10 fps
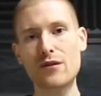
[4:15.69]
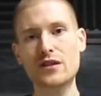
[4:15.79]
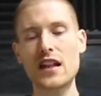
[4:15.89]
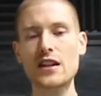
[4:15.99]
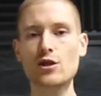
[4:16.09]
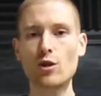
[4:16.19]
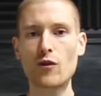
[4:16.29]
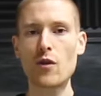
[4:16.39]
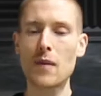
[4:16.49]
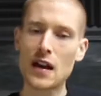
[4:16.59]
So that's short
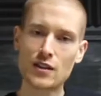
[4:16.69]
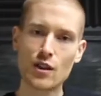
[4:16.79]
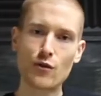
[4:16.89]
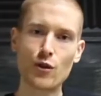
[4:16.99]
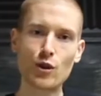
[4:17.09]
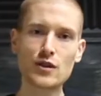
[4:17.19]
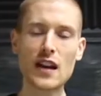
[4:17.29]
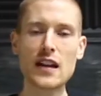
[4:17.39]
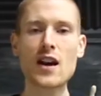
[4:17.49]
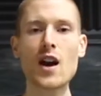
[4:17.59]
for mezzo
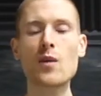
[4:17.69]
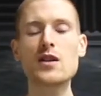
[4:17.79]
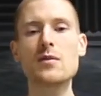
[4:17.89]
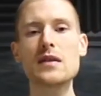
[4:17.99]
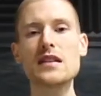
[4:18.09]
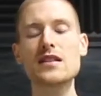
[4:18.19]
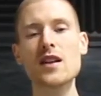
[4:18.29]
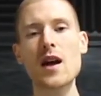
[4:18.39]
forte, which means